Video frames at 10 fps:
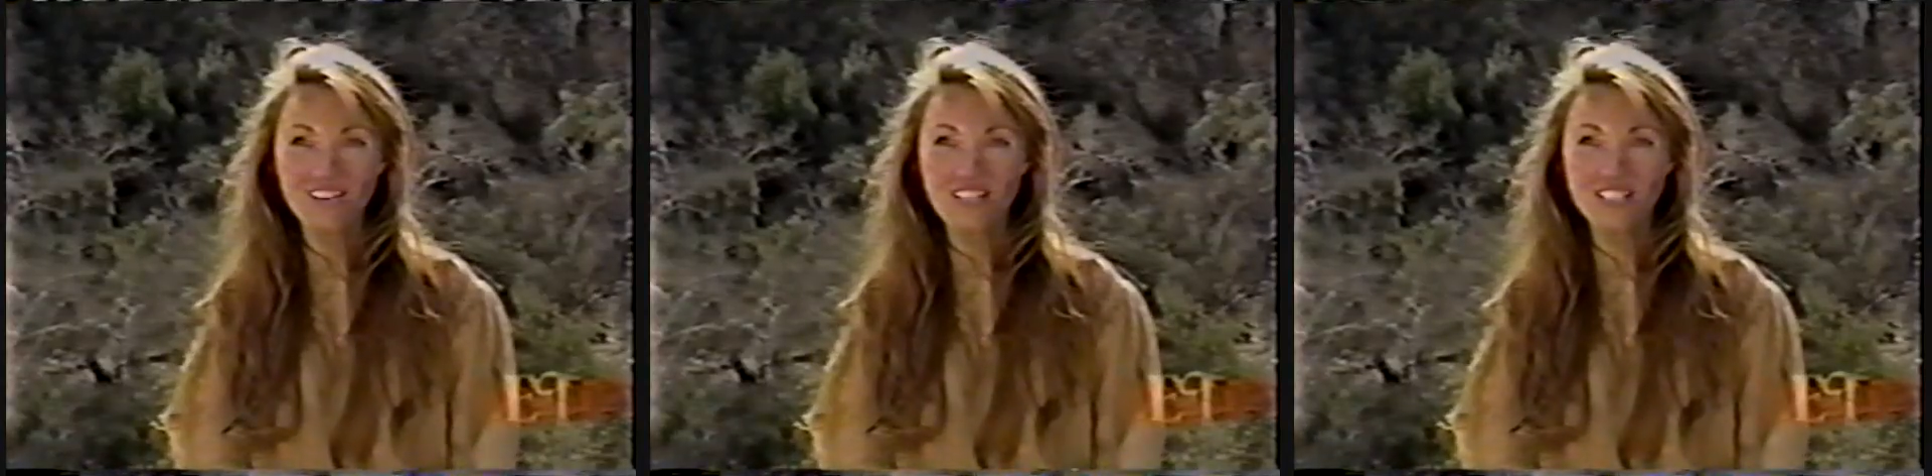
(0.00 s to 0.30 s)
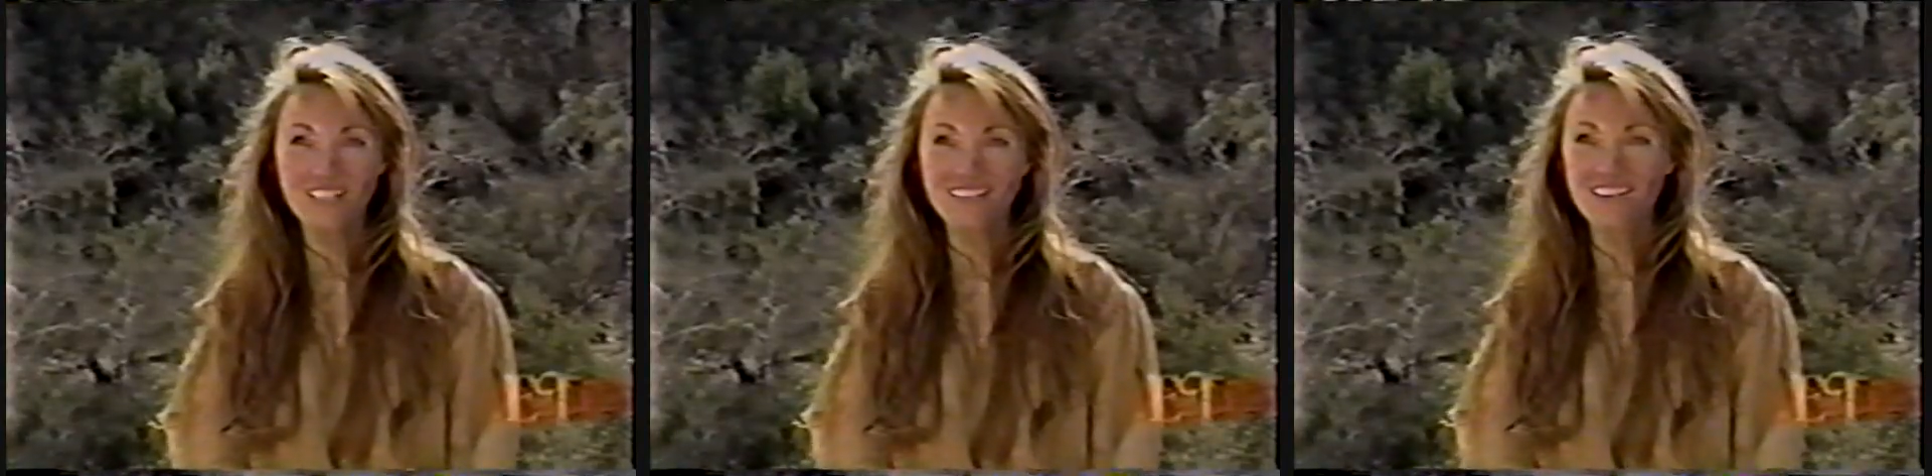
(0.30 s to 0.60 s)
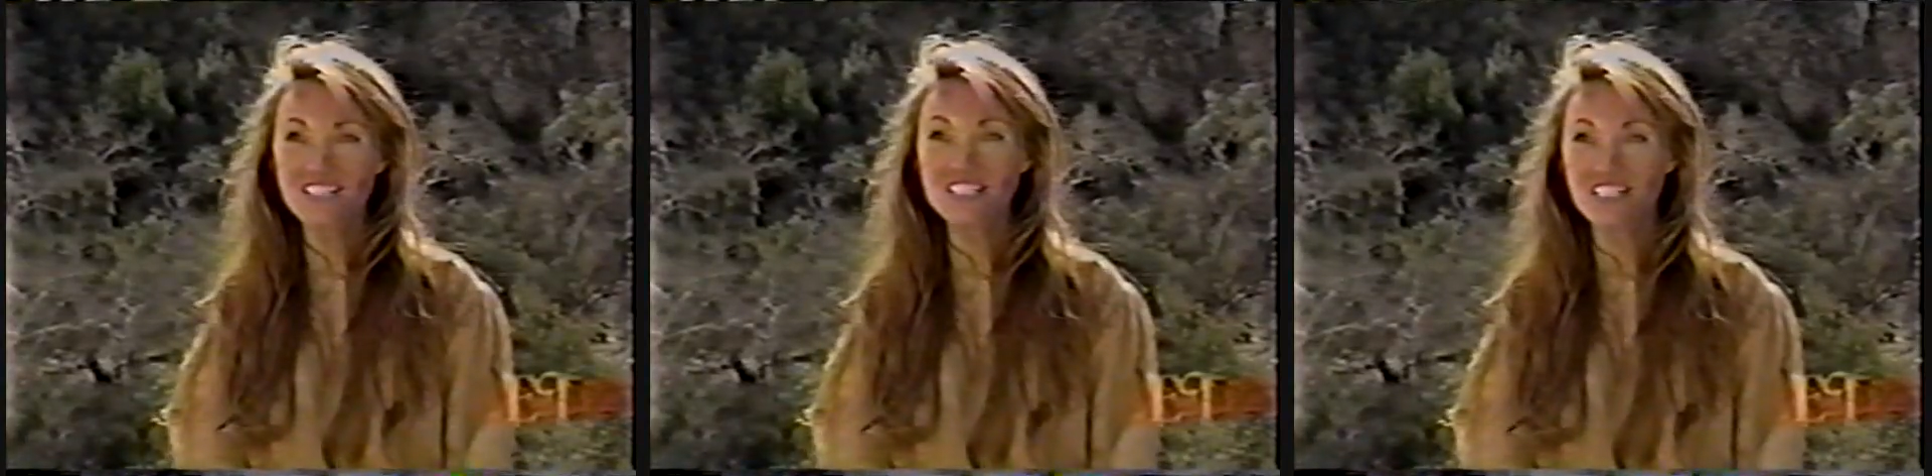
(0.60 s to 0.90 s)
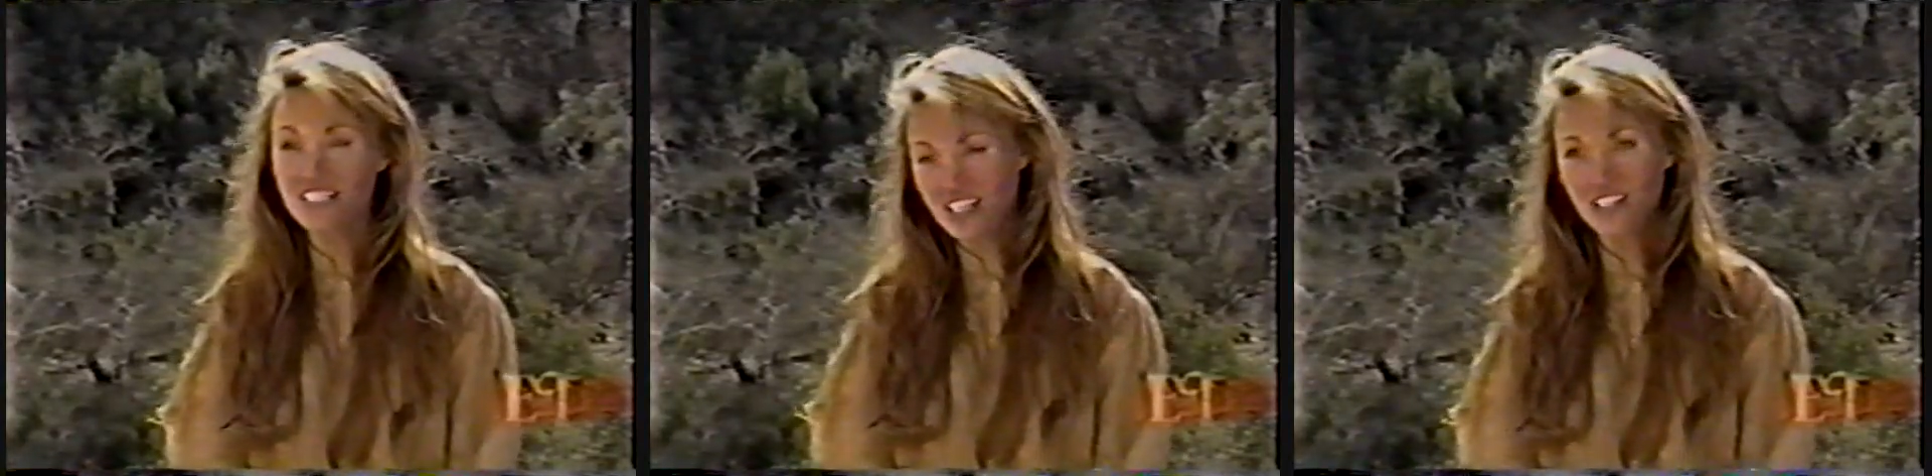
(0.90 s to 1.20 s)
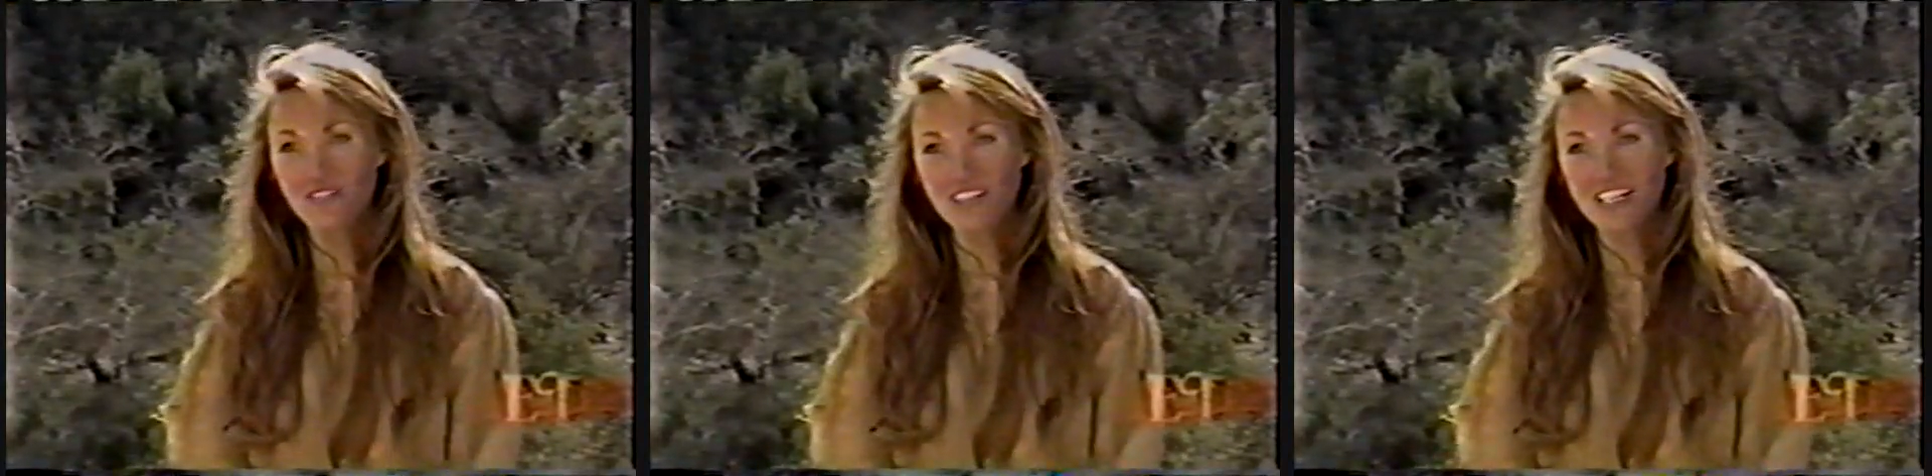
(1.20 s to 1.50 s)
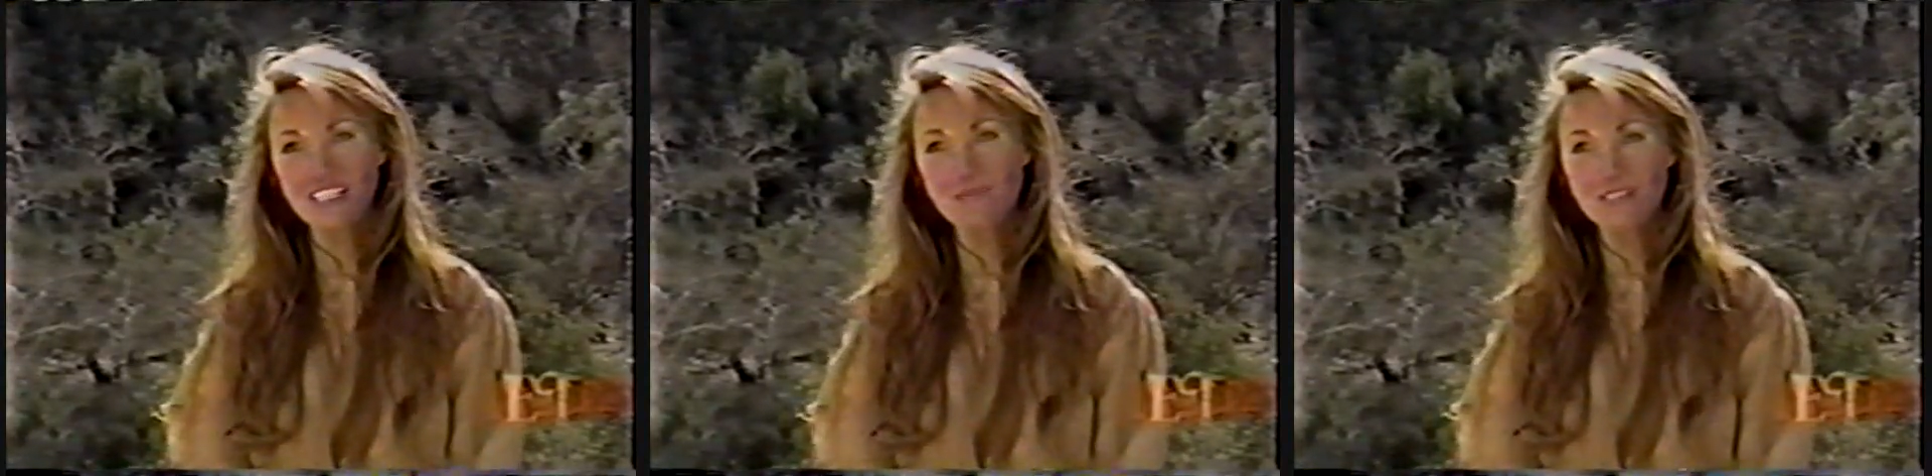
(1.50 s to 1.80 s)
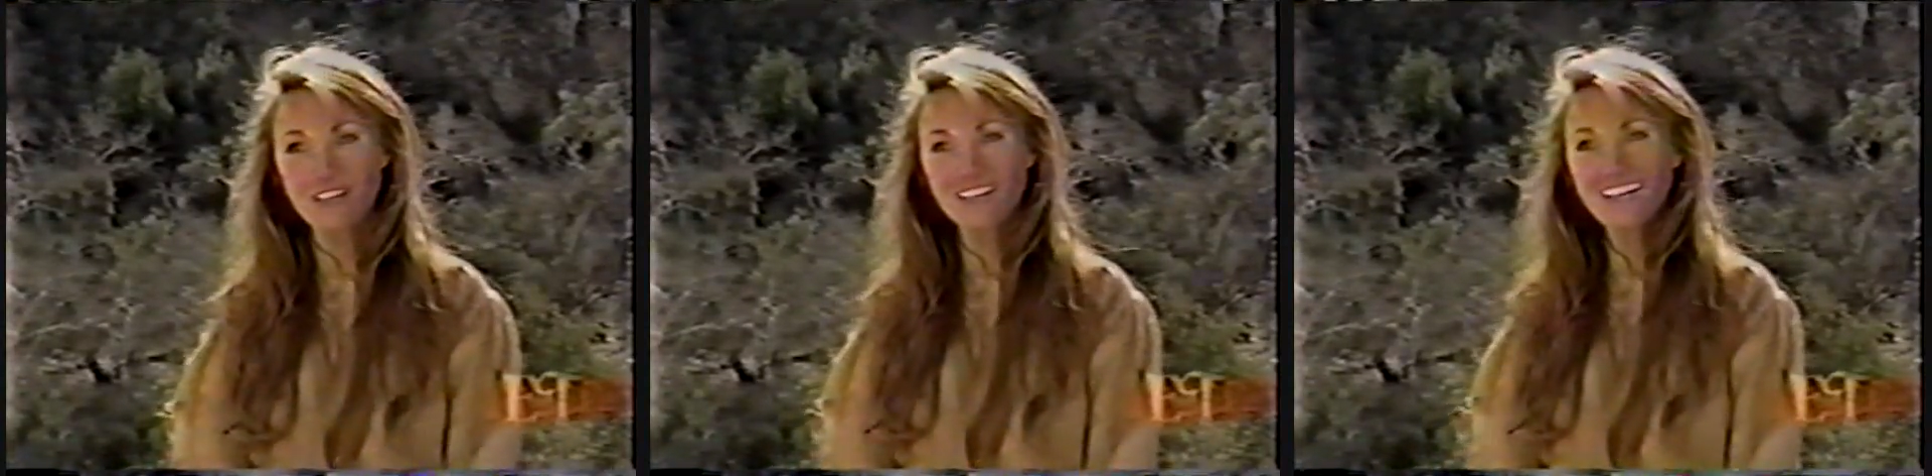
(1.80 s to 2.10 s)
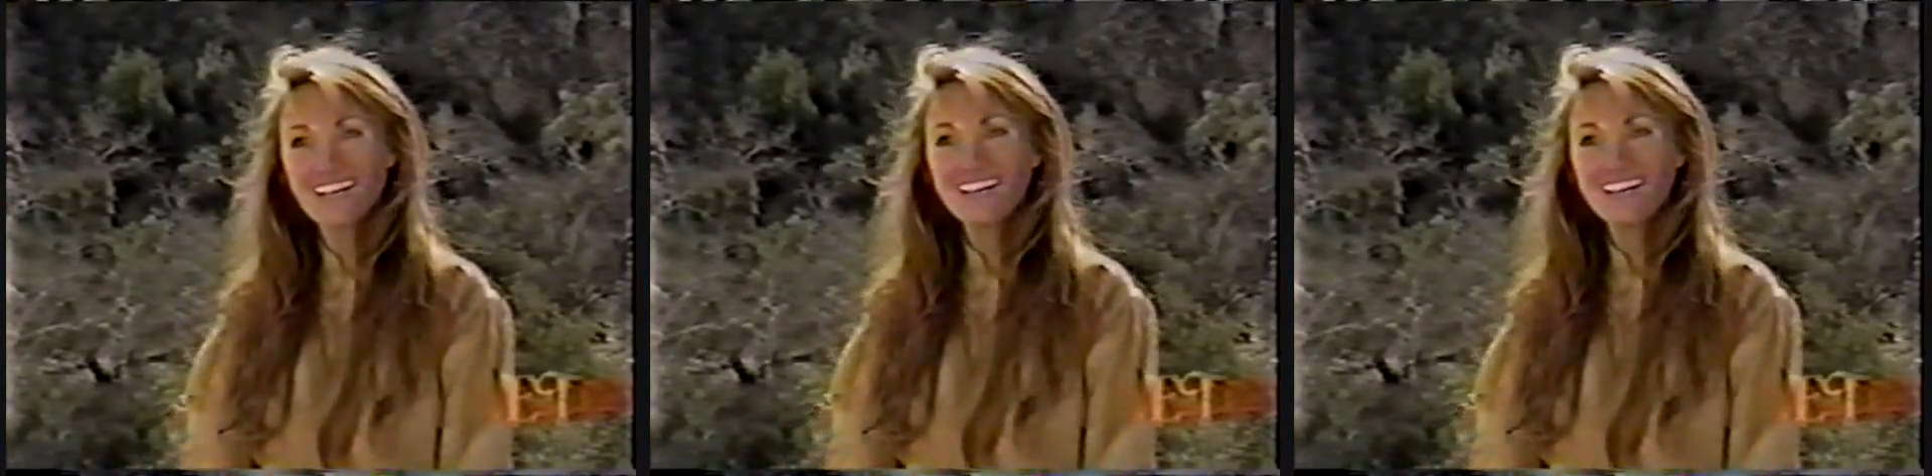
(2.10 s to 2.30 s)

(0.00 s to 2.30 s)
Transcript: only to only to continue for the next episode.